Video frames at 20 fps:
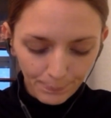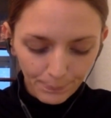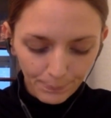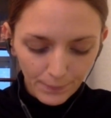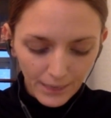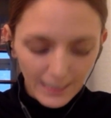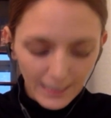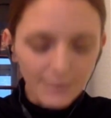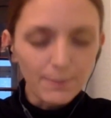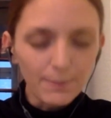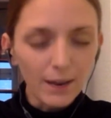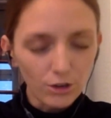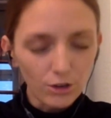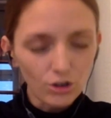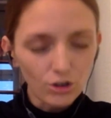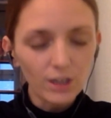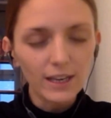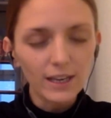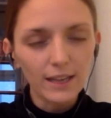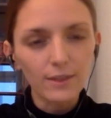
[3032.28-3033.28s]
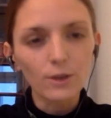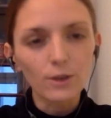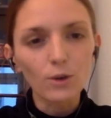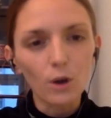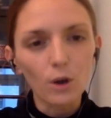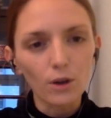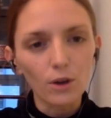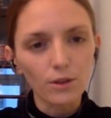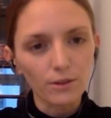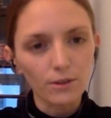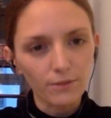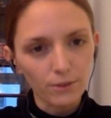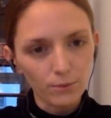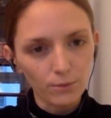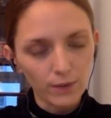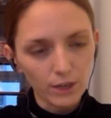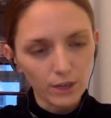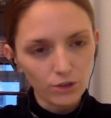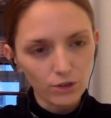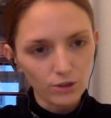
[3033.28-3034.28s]
especially in the north of the
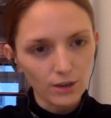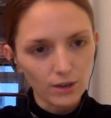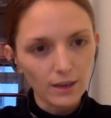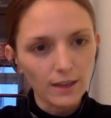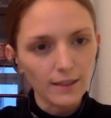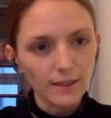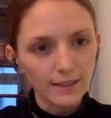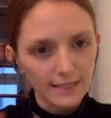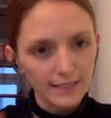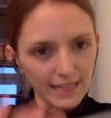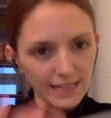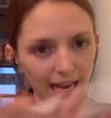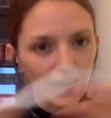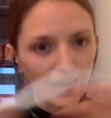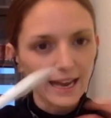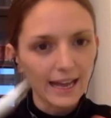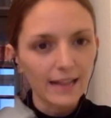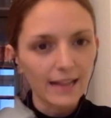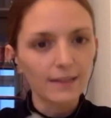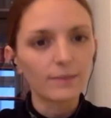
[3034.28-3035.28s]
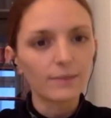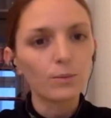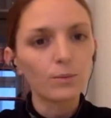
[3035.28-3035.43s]
region and in the Sahel,